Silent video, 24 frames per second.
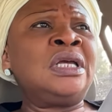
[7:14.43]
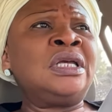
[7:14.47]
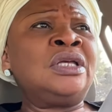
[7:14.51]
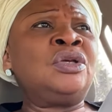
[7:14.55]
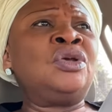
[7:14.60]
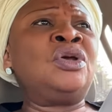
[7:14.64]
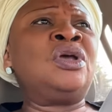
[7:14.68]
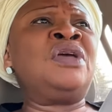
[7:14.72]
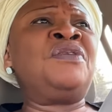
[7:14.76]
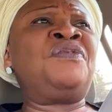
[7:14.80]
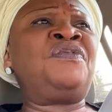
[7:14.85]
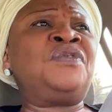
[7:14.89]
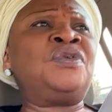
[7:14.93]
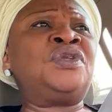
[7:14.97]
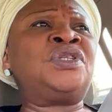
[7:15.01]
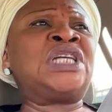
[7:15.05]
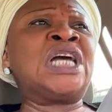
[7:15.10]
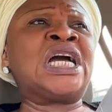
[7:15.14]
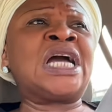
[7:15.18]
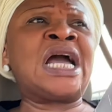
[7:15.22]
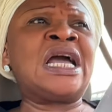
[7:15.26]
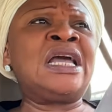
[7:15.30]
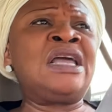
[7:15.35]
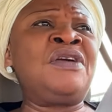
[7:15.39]

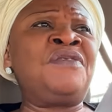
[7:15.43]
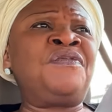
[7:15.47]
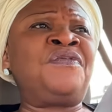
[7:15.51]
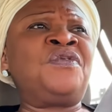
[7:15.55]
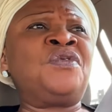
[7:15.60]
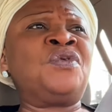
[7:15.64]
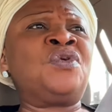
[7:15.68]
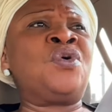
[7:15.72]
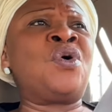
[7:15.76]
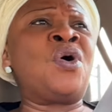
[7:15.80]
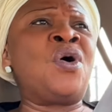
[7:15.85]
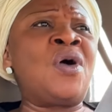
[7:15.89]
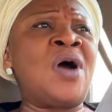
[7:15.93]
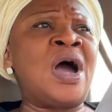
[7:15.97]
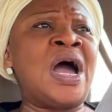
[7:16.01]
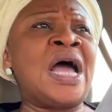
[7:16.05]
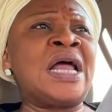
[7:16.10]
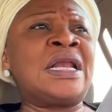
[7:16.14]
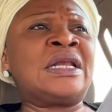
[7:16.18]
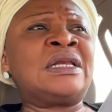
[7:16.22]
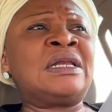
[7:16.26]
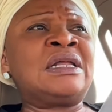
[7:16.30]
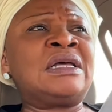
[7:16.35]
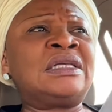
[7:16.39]
If you go
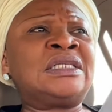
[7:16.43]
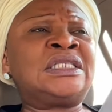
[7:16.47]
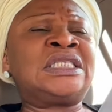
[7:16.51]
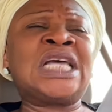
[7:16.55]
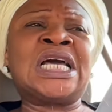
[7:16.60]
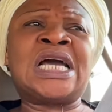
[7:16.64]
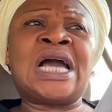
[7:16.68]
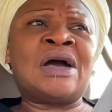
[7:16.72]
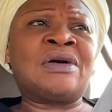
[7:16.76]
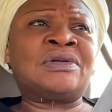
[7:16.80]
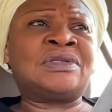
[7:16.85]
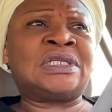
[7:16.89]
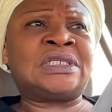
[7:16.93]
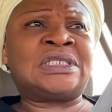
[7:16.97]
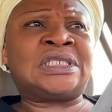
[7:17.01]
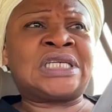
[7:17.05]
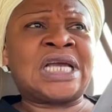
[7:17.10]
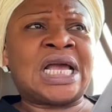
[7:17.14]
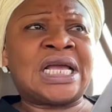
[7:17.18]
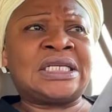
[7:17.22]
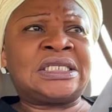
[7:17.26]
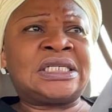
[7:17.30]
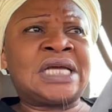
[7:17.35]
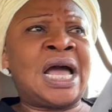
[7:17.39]
and take out the
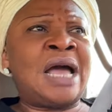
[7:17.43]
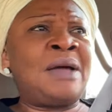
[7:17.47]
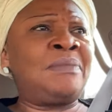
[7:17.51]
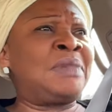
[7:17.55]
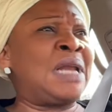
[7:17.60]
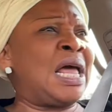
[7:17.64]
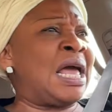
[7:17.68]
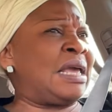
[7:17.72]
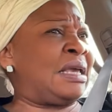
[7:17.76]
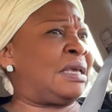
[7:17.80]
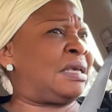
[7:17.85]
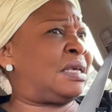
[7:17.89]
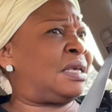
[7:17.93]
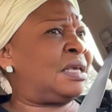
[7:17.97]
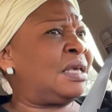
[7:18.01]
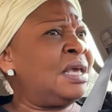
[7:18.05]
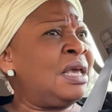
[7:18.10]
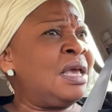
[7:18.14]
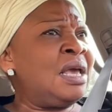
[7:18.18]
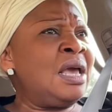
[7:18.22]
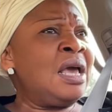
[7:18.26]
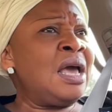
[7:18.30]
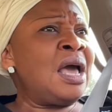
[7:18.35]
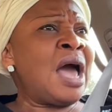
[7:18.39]
child, I'm like,
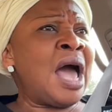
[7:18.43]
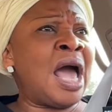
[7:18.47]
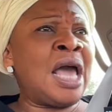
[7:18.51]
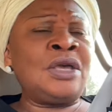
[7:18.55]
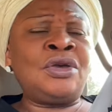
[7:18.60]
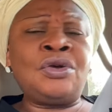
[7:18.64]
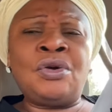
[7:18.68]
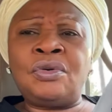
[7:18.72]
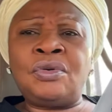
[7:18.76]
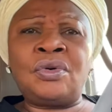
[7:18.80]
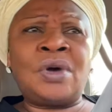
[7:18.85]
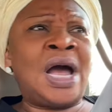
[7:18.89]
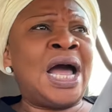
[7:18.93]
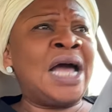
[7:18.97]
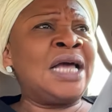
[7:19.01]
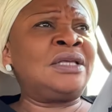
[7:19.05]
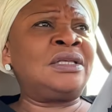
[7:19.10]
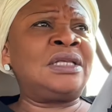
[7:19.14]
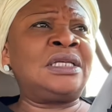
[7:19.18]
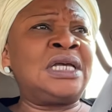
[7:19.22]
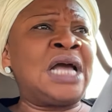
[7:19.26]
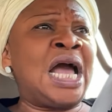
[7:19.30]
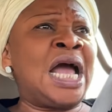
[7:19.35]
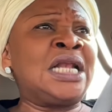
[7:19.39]

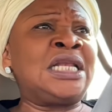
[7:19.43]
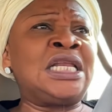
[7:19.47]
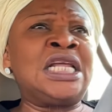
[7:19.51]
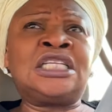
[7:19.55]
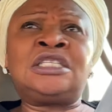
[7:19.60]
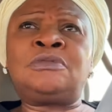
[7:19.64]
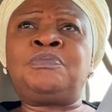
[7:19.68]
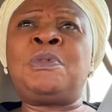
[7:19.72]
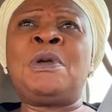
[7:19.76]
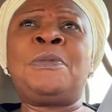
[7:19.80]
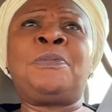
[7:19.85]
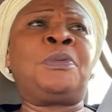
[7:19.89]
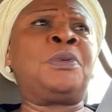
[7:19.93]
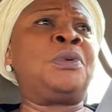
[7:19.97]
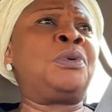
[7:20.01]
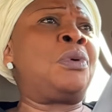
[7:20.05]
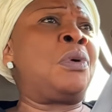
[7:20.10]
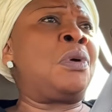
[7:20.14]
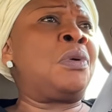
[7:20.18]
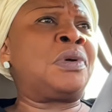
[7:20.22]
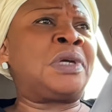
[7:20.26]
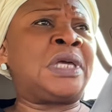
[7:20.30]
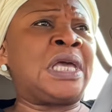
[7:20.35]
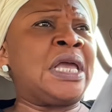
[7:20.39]
are these people
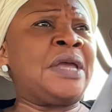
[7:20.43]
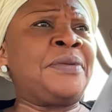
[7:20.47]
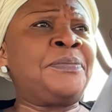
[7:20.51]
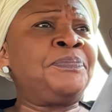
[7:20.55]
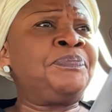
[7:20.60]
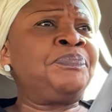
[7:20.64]
okay?